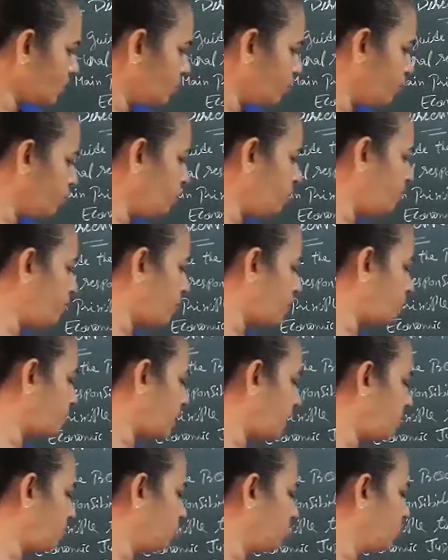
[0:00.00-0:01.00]
rule for
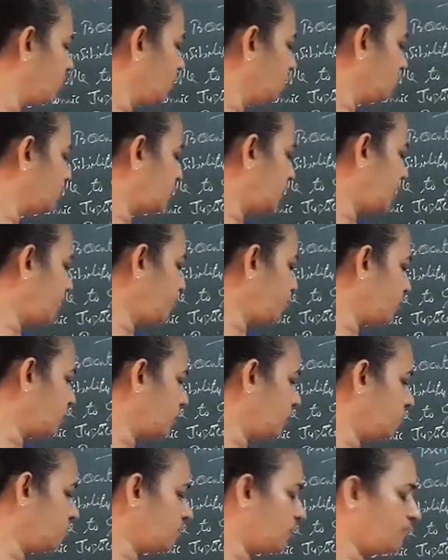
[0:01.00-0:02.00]
them that to
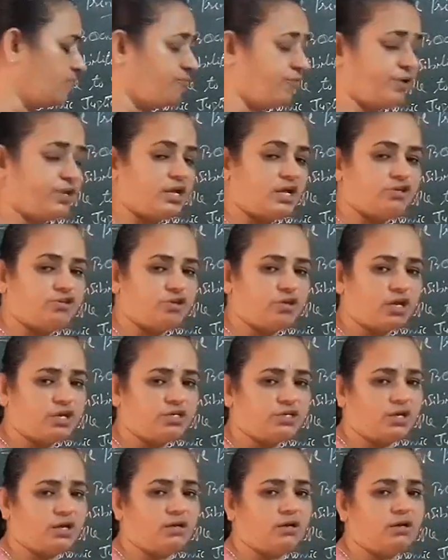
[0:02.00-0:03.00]
give them free
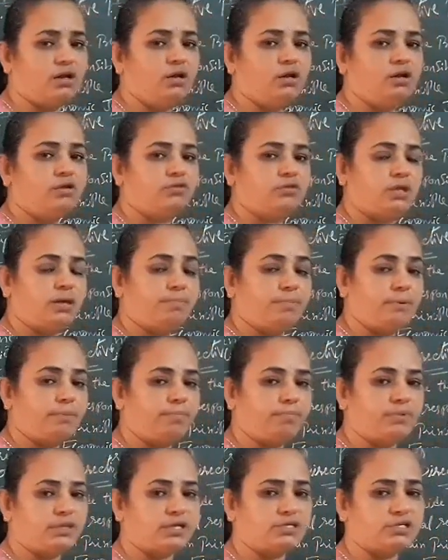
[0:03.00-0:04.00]
education.
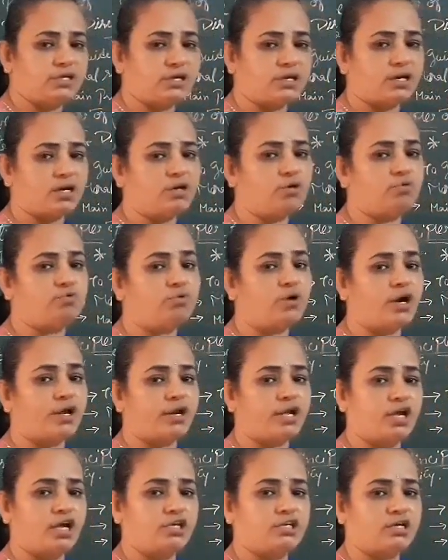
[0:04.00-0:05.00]
The children who are
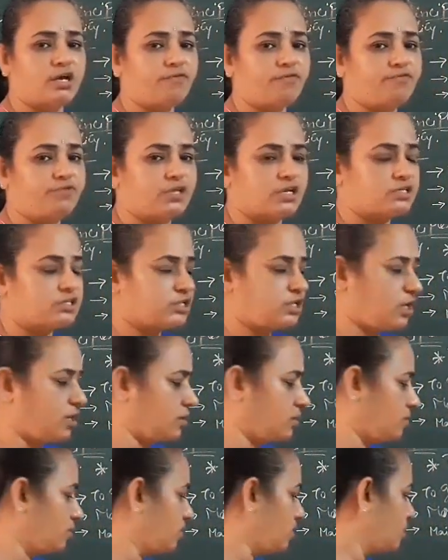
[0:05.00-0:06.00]
age of 6
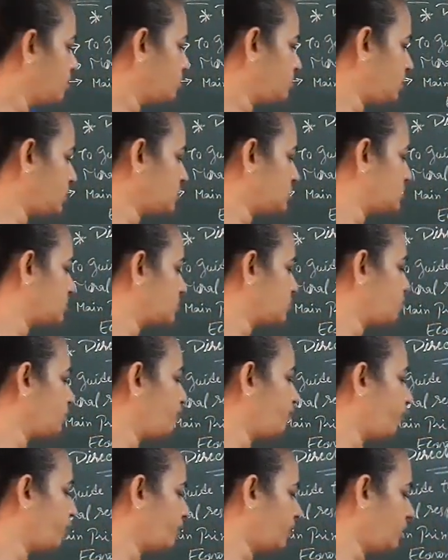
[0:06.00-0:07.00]
to
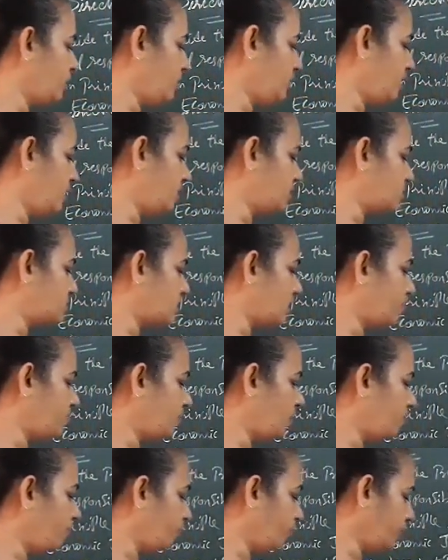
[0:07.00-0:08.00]
14 years, up
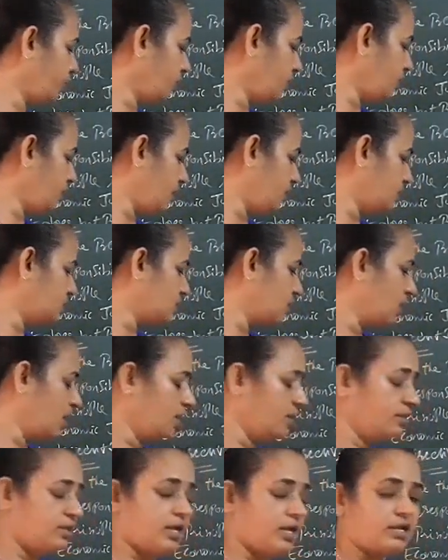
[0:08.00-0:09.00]
till 14 years,
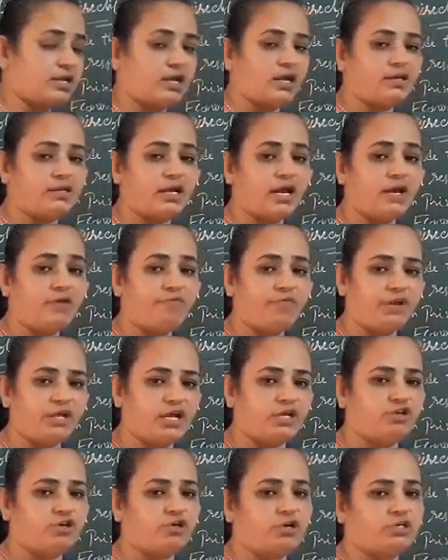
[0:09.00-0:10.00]
they can get free
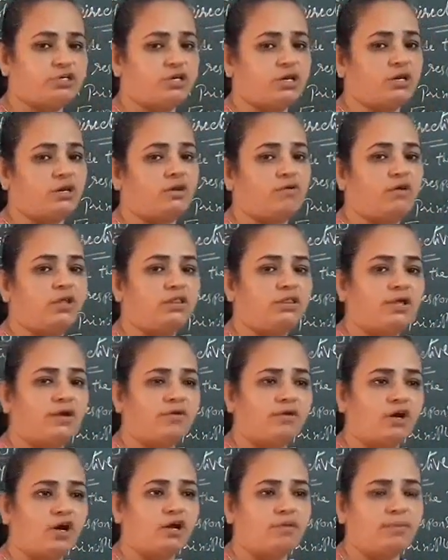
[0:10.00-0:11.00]
education in the
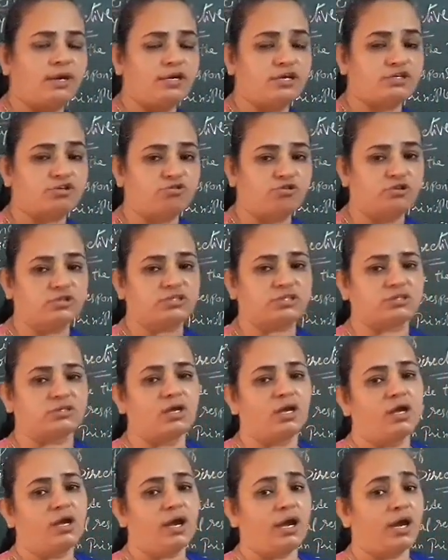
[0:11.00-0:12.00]
government schools.
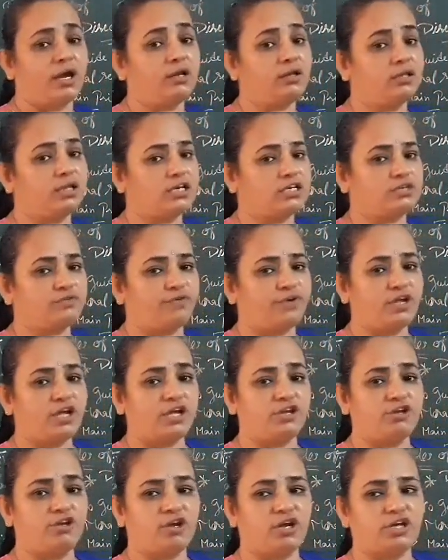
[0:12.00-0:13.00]
And this free
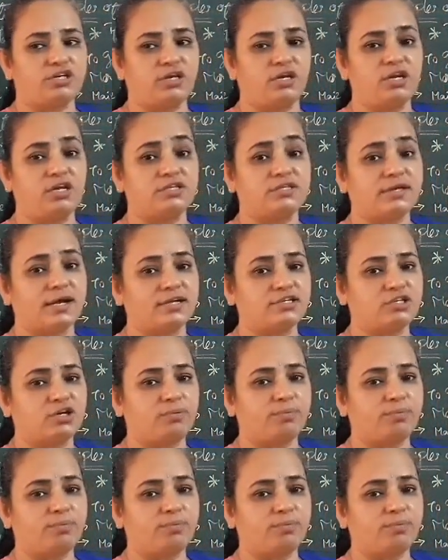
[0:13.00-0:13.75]
education is also